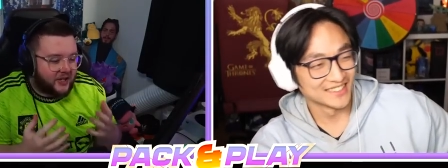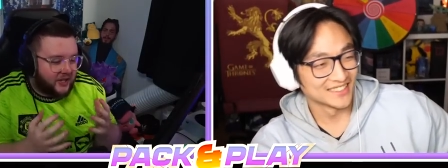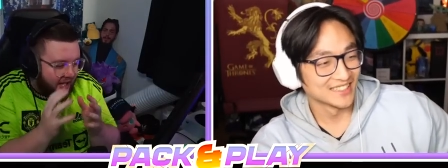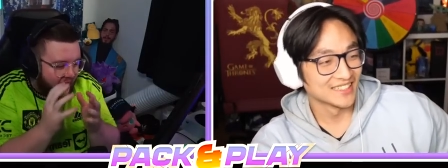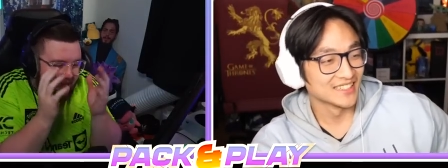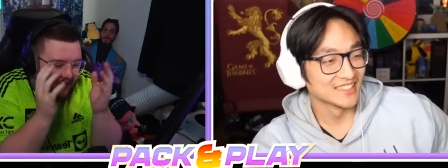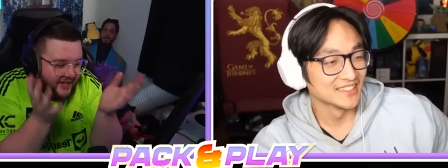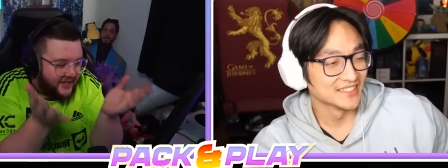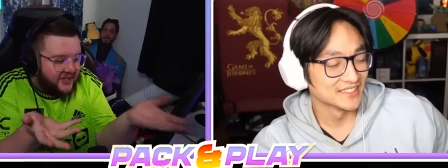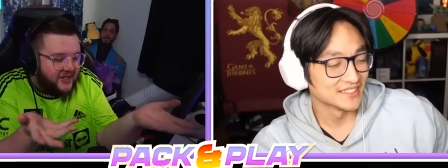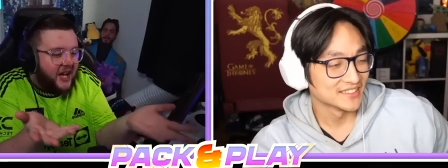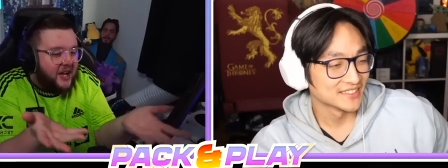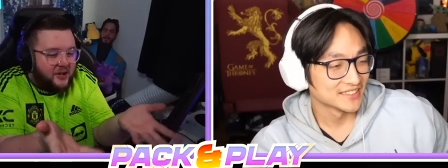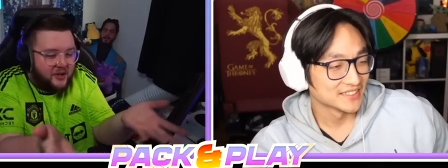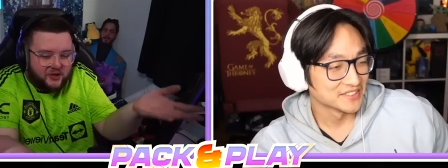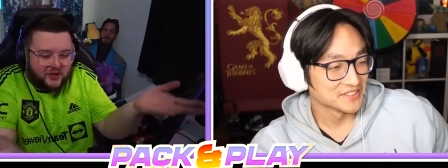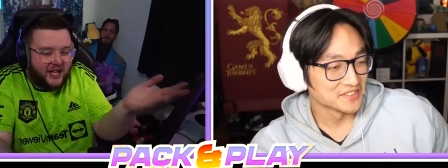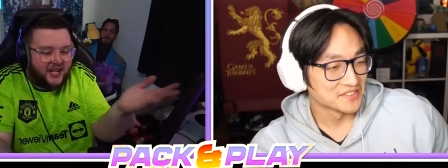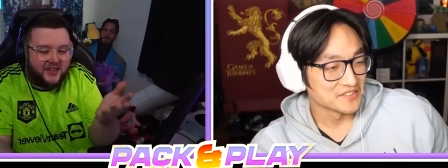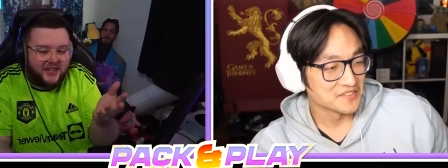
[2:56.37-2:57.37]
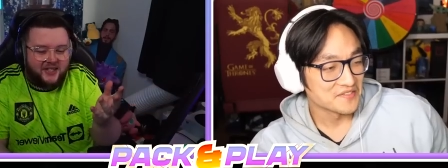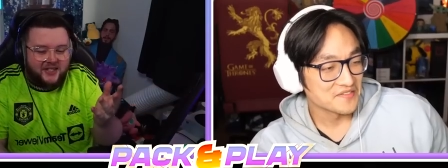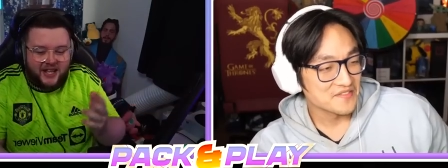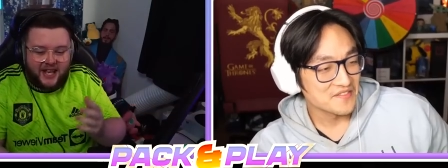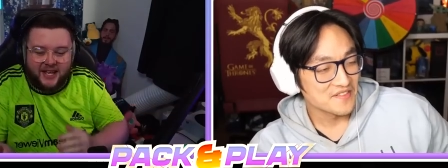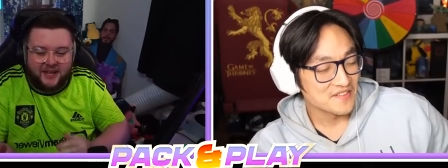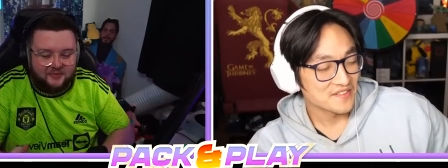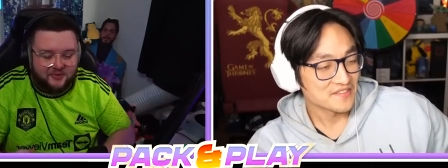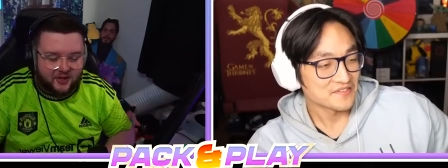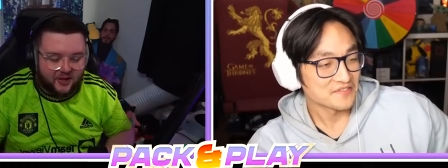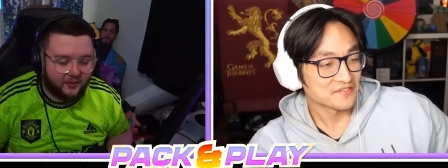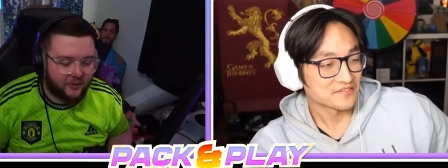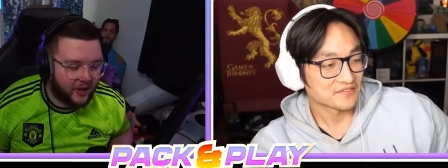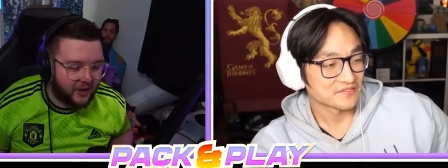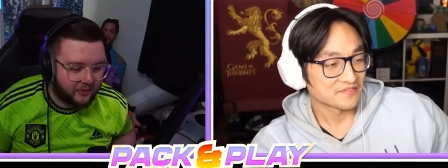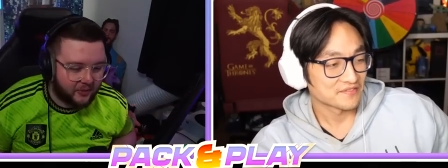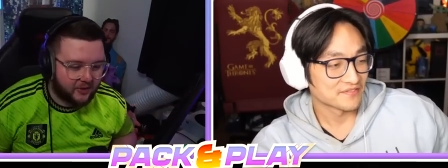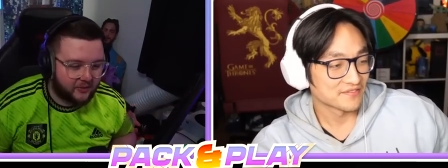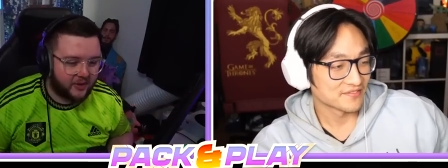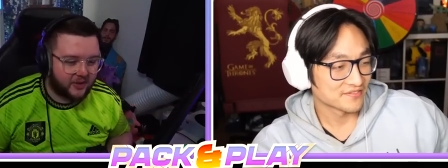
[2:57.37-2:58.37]
Speaker 1: Yeah, it's how you say these names. Like we
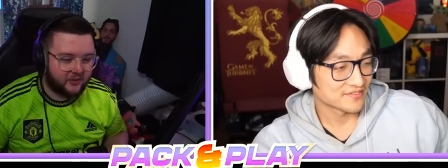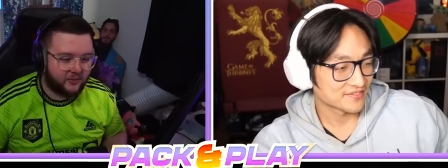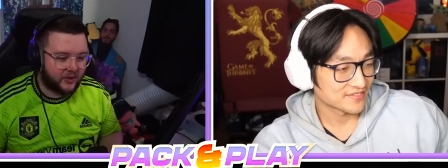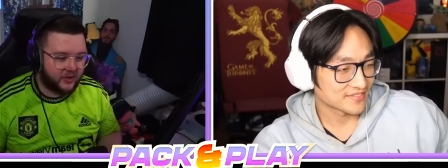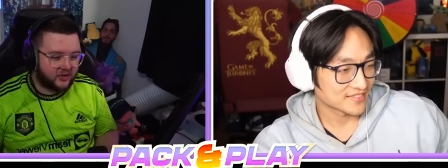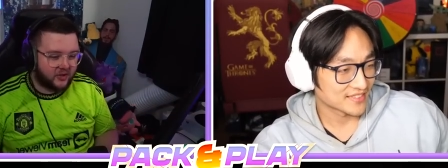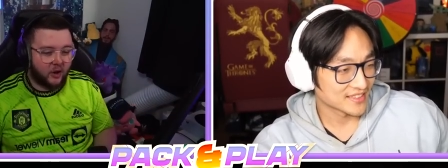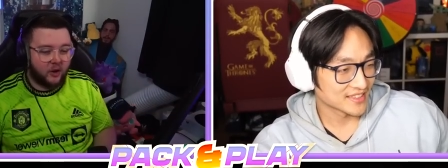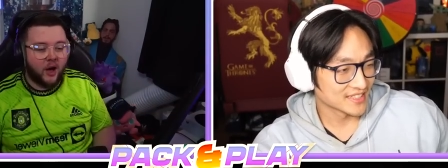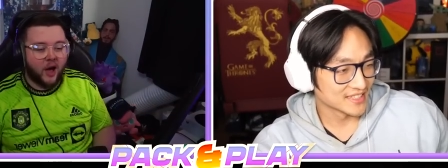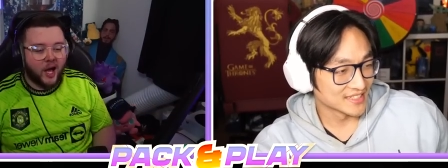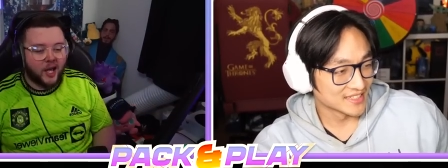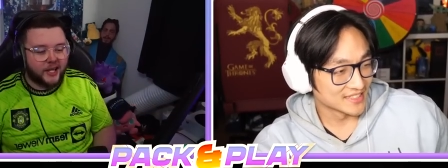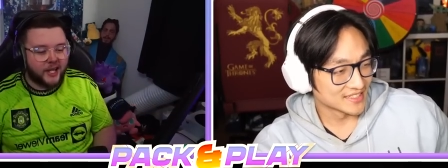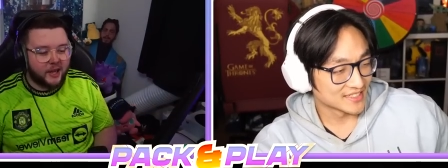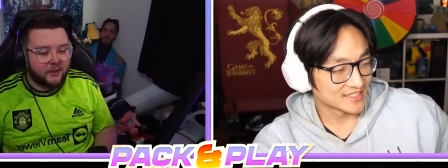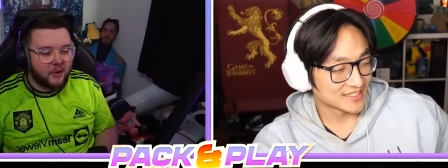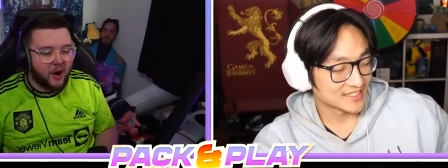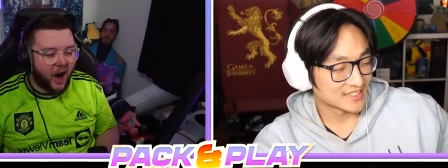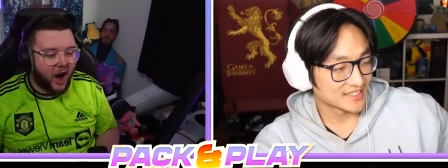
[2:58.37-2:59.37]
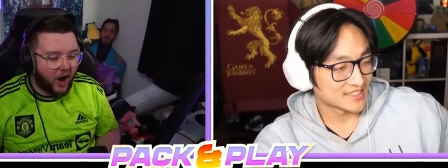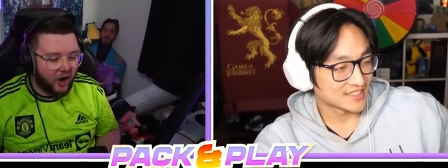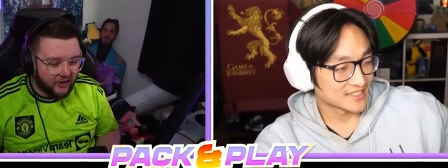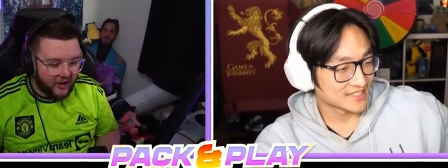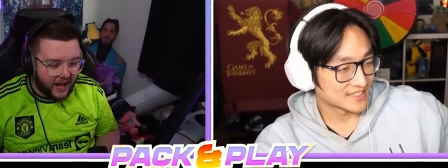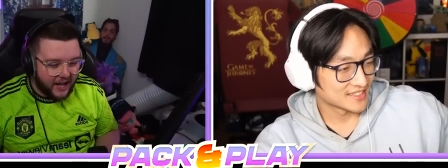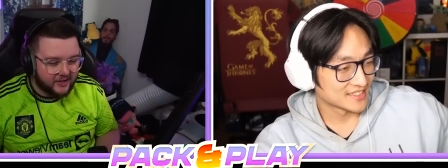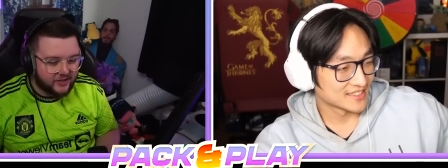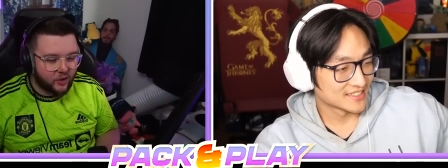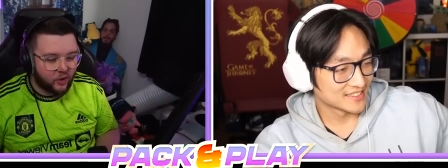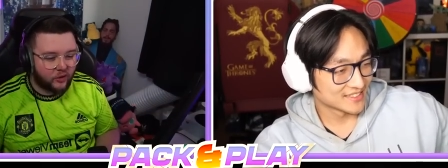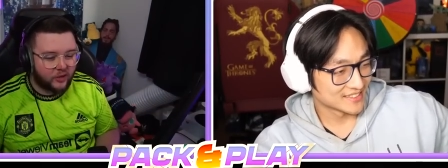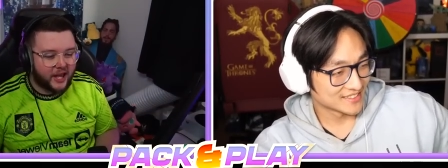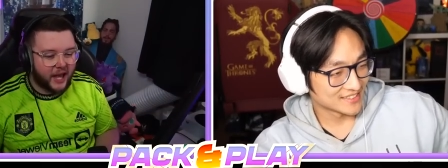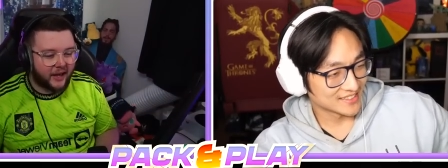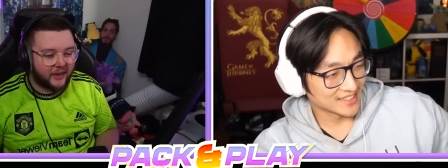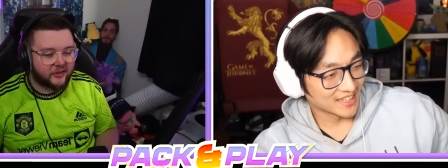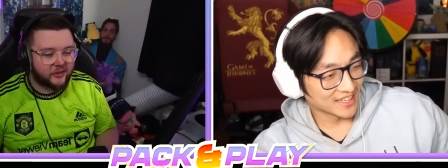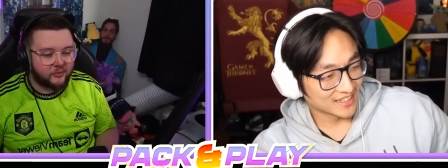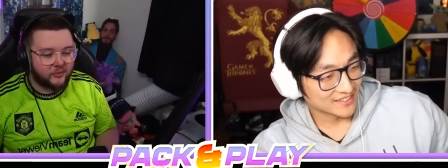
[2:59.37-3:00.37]
we, we just go Guimarães or
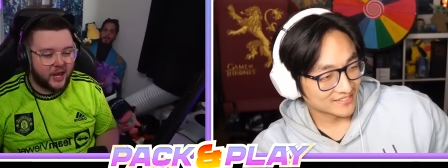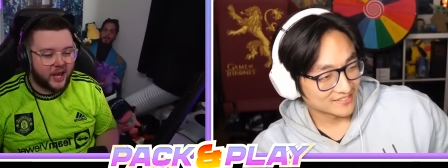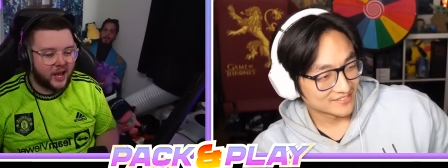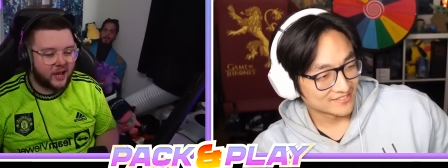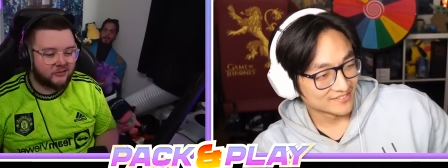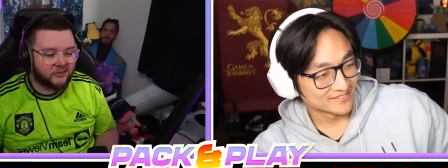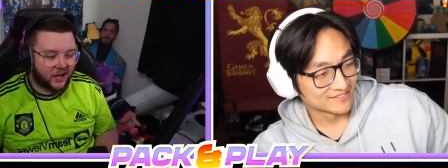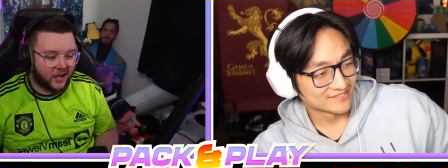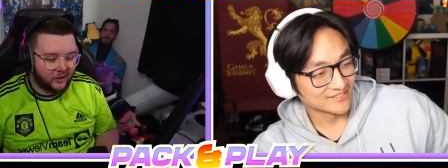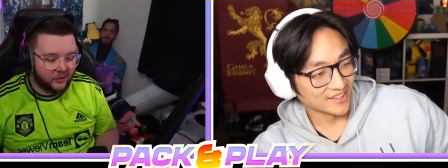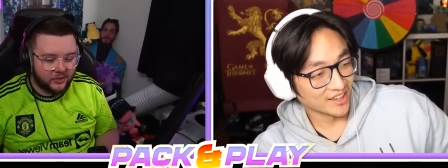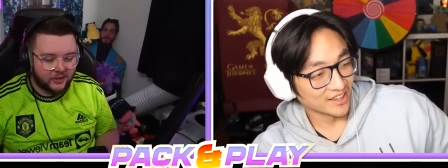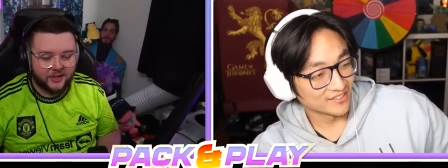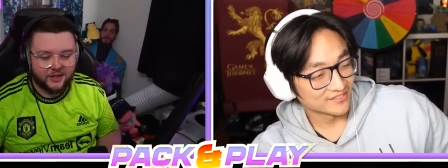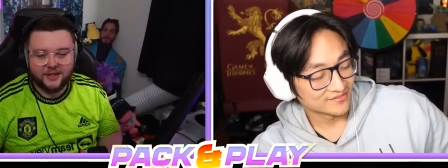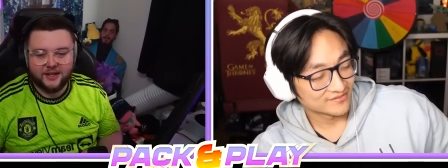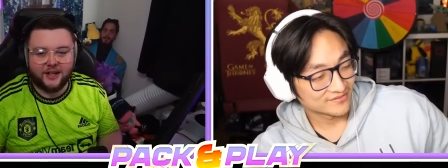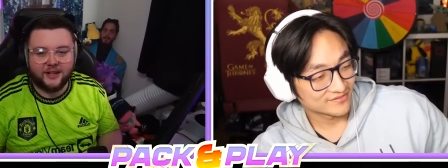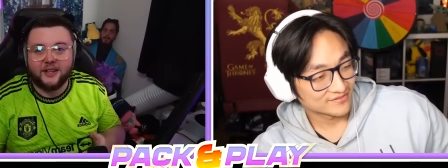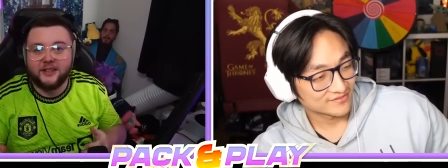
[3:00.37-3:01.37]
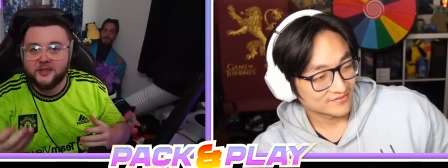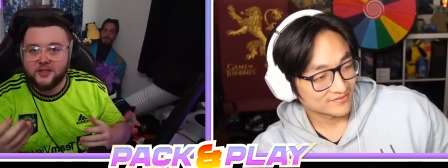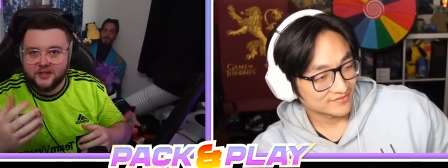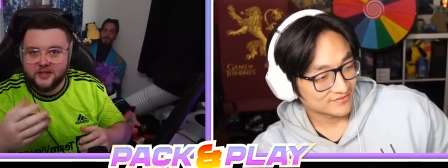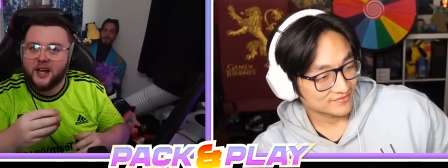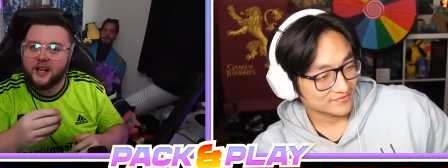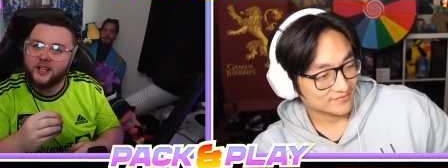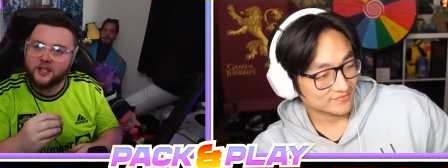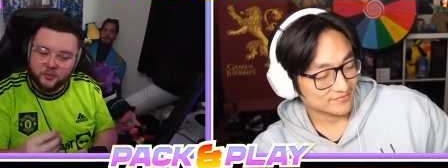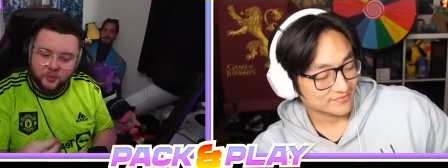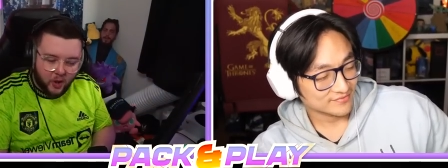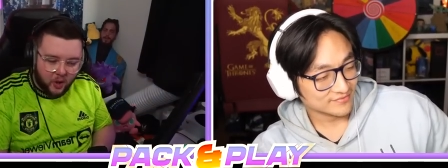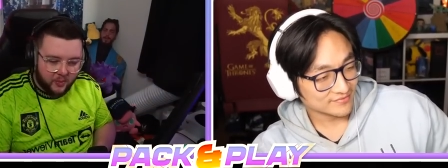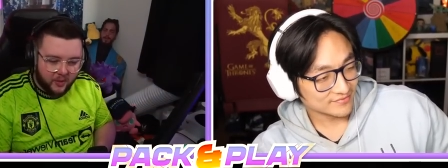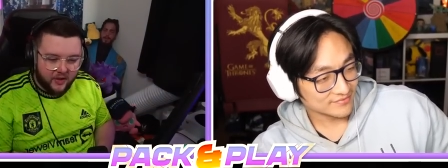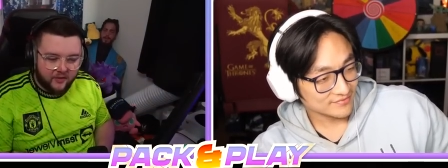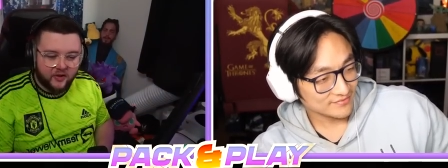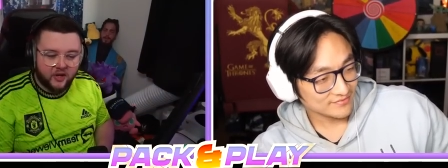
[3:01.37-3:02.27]
Casimiro. Yeah. Yeah. I like to I like to put a bit of